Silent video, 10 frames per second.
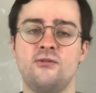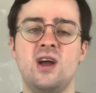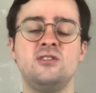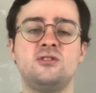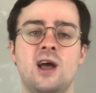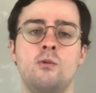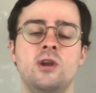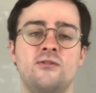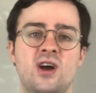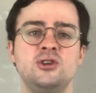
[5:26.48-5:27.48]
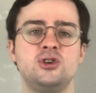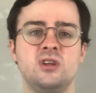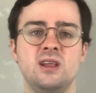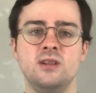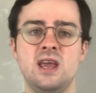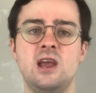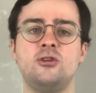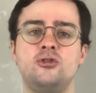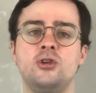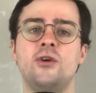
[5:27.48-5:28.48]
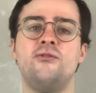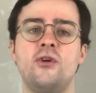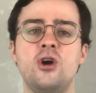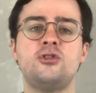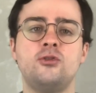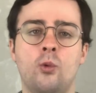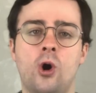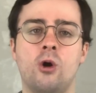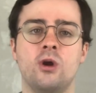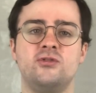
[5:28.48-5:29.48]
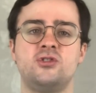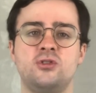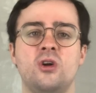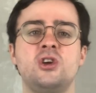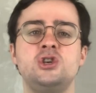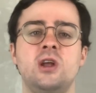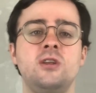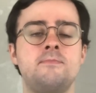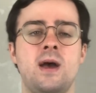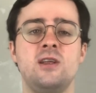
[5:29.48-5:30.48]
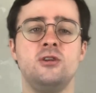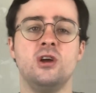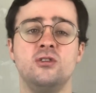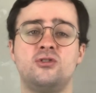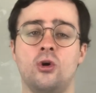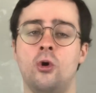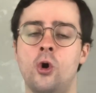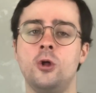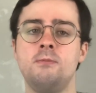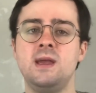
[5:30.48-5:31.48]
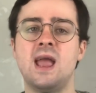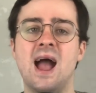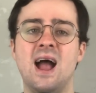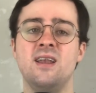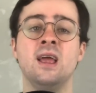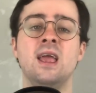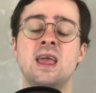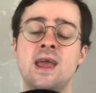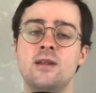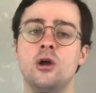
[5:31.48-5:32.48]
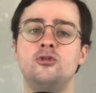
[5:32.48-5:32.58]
events that would eventually lead to the First War of Scottish Independence all began in